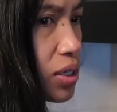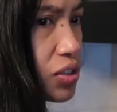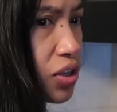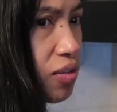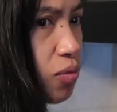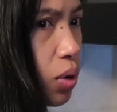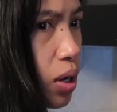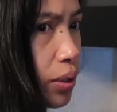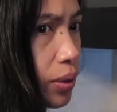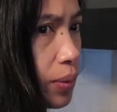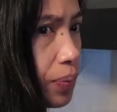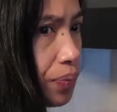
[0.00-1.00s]
instead of
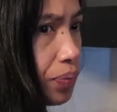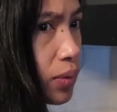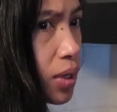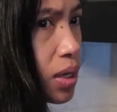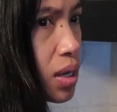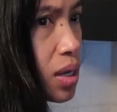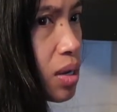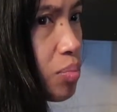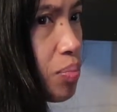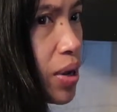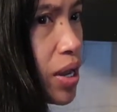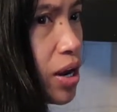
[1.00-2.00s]
water.
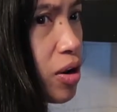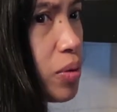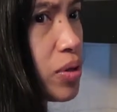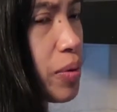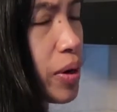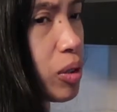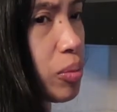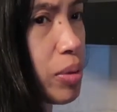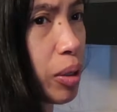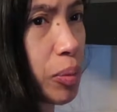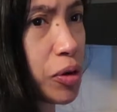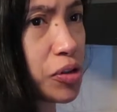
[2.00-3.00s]
But I don't want the regular
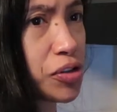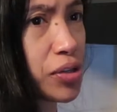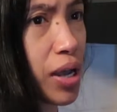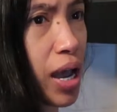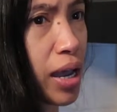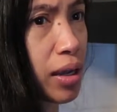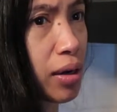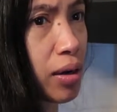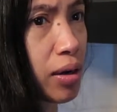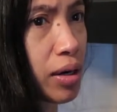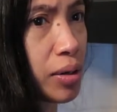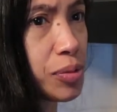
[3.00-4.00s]
milk because it's high in
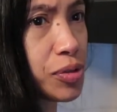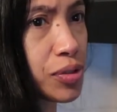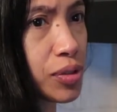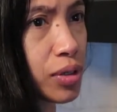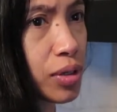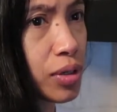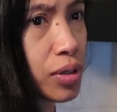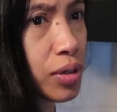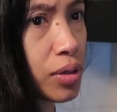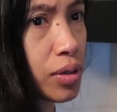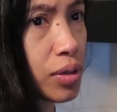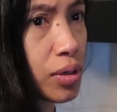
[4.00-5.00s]
carbs.
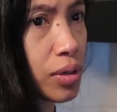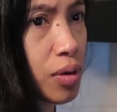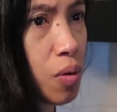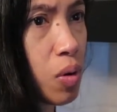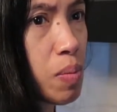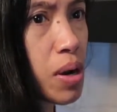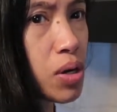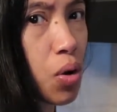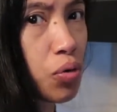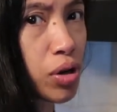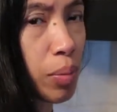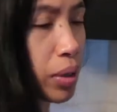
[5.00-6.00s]
What about
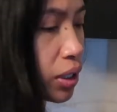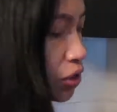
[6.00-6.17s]
coconut milk?